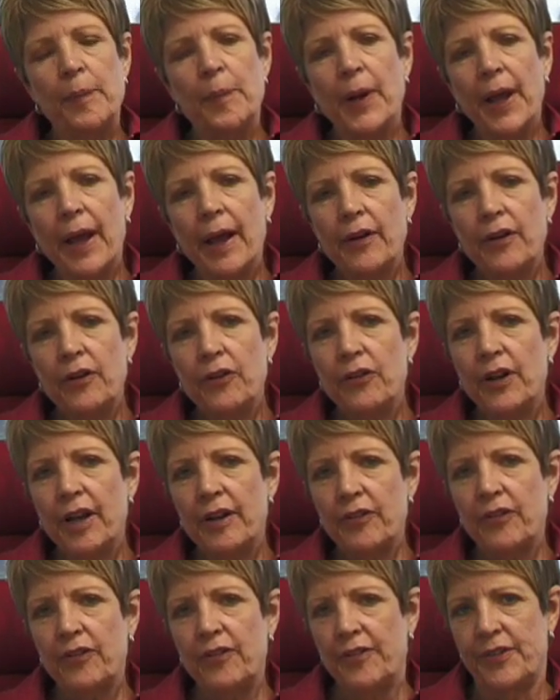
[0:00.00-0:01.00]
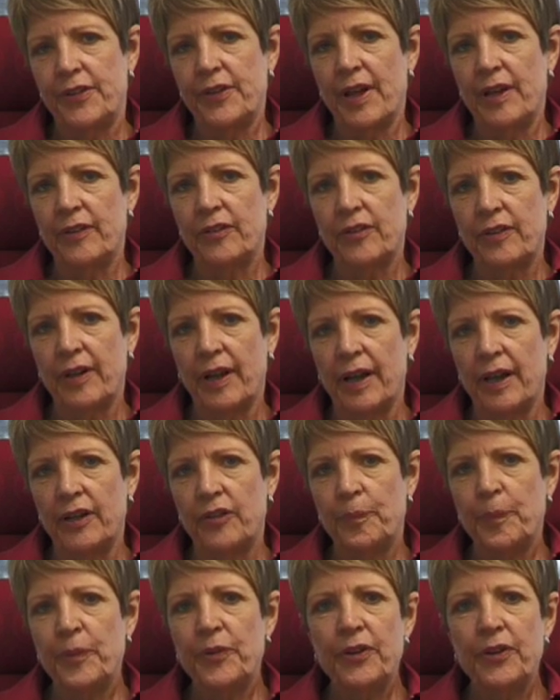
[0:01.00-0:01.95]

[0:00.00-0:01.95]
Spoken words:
But how do you get to that stage,